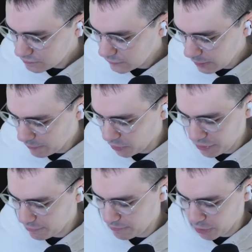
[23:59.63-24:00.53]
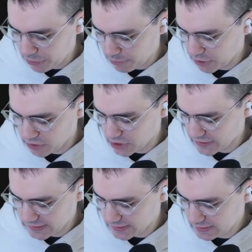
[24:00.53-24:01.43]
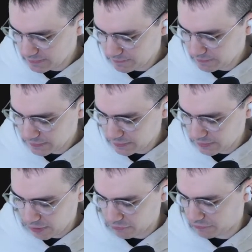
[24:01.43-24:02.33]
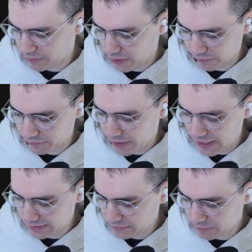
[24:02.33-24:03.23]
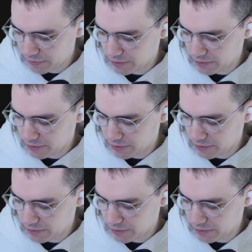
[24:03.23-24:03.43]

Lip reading: Both approaches are fine. We could